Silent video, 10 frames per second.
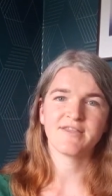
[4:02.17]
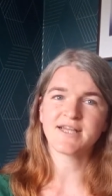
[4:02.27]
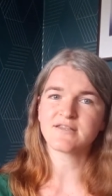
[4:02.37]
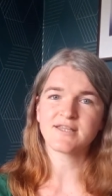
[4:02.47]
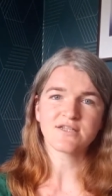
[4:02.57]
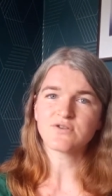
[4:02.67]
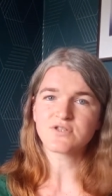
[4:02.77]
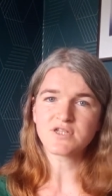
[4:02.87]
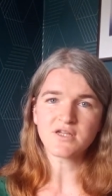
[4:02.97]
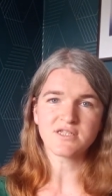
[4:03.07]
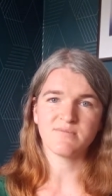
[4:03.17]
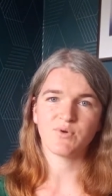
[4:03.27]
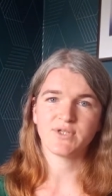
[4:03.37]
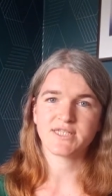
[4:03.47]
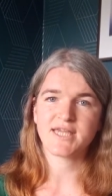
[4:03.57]
That that's your starting
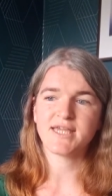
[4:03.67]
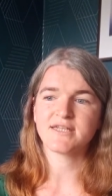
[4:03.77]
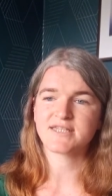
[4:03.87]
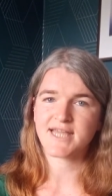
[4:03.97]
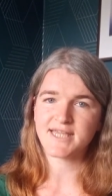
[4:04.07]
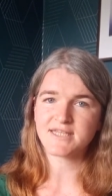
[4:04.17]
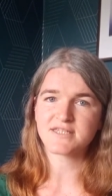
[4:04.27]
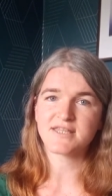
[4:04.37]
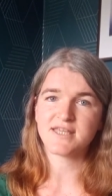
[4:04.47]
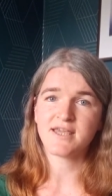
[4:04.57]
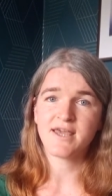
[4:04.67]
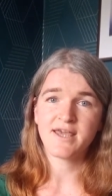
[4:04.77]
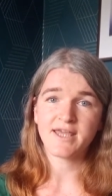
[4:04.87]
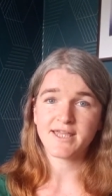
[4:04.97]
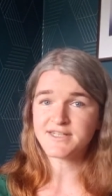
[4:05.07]
point. It takes the
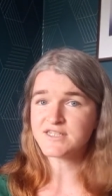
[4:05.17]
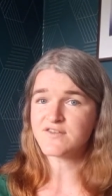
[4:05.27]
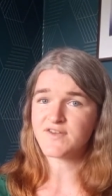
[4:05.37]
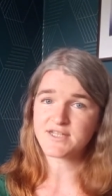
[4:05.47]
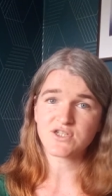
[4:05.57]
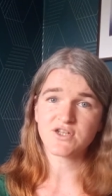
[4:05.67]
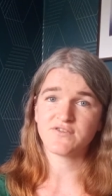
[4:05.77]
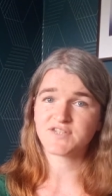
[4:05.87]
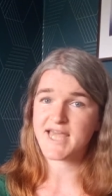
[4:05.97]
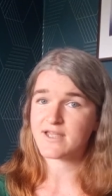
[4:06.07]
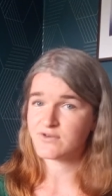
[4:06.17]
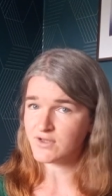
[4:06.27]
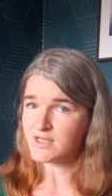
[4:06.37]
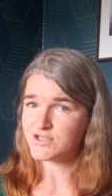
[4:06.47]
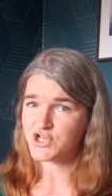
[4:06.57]
intervention of
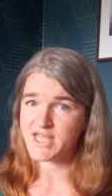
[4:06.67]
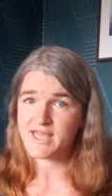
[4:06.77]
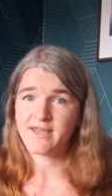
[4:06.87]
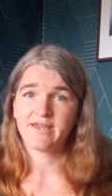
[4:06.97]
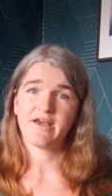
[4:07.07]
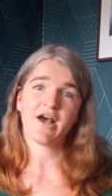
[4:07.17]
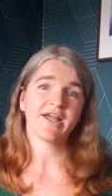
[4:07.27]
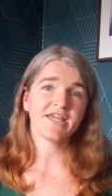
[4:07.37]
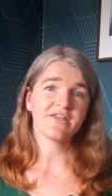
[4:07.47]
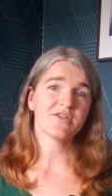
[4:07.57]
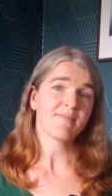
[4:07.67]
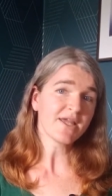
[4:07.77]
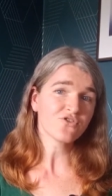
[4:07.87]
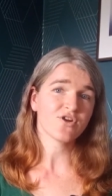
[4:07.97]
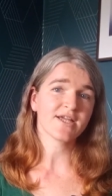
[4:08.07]
technology i.e., the
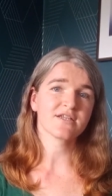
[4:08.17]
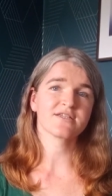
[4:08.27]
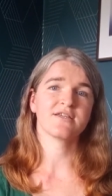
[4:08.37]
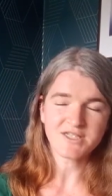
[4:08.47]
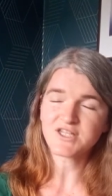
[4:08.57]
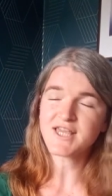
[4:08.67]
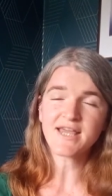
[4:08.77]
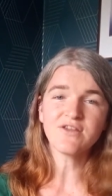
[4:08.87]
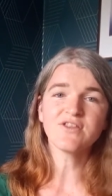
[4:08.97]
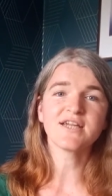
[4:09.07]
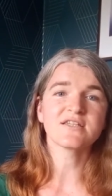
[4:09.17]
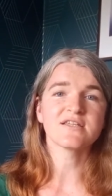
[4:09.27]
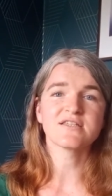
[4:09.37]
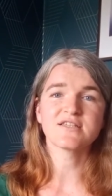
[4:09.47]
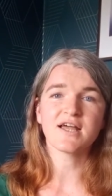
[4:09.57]
matrix, to get you that
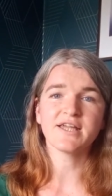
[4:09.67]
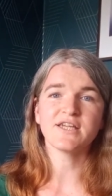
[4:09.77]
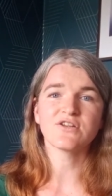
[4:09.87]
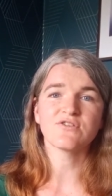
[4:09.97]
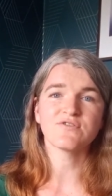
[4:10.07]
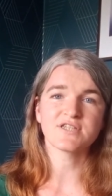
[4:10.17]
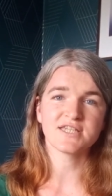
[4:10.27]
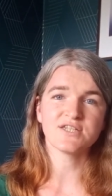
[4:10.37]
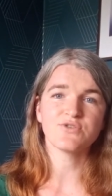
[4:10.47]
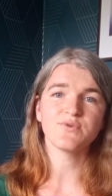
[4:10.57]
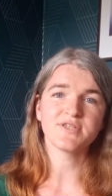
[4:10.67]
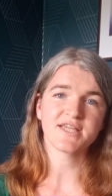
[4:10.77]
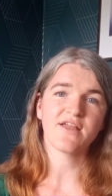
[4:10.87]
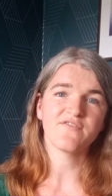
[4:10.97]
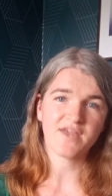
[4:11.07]
desired residual
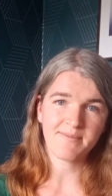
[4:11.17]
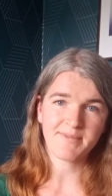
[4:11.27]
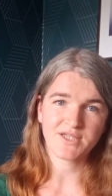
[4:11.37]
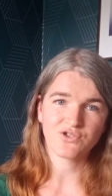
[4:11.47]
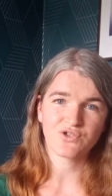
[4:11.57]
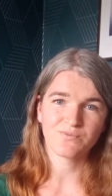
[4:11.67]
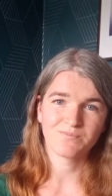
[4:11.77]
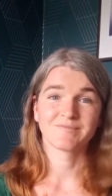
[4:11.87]
self image.